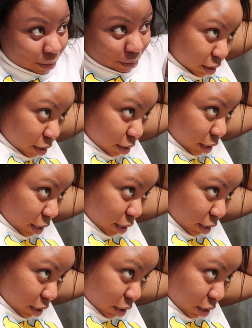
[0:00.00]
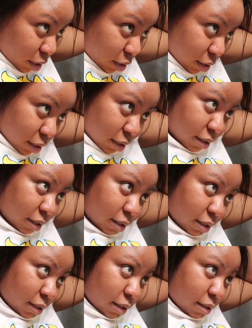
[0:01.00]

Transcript: Just taking chunks and just